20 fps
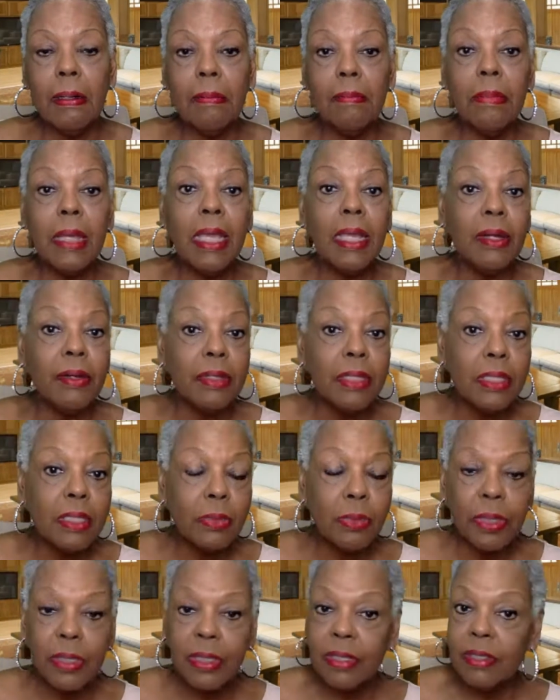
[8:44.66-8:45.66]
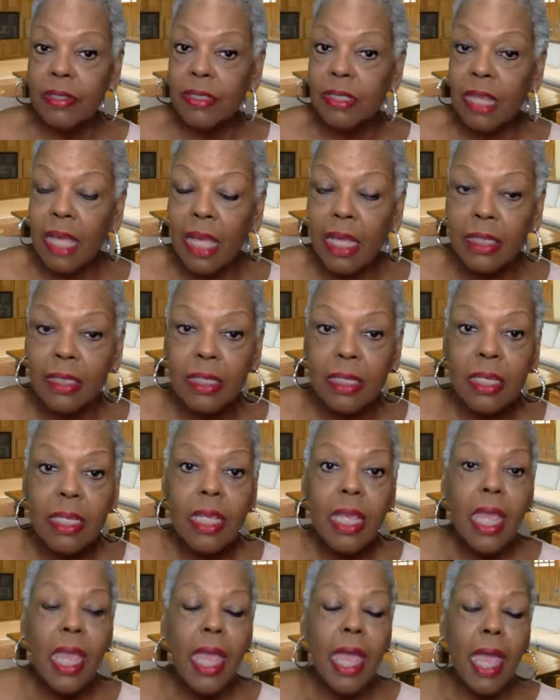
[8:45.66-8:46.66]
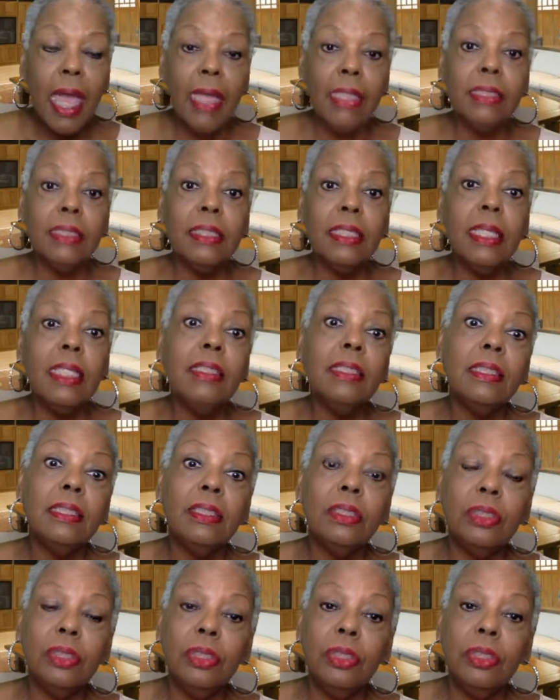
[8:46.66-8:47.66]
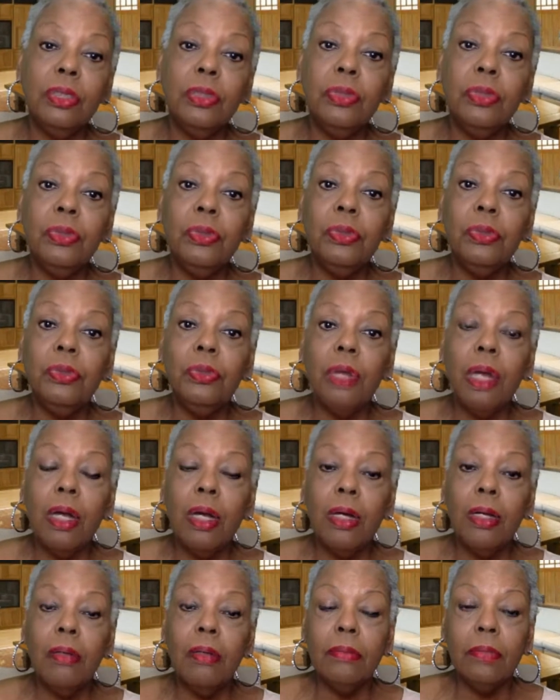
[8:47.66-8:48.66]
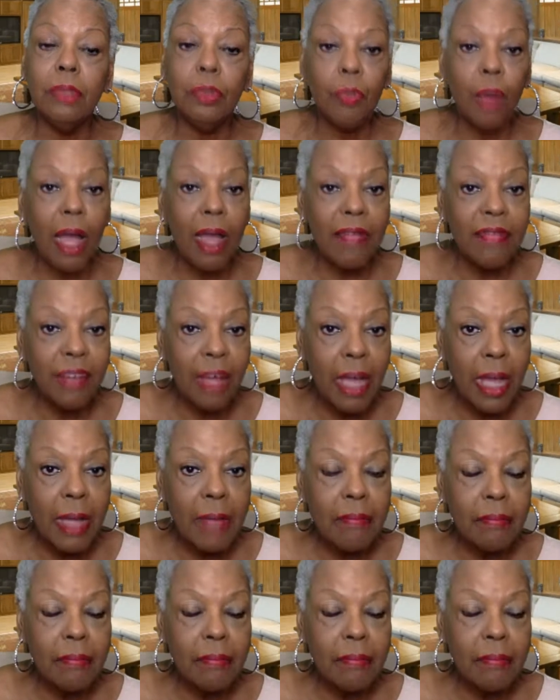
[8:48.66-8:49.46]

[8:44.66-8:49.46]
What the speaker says: areas where there's not access to Wi-Fi,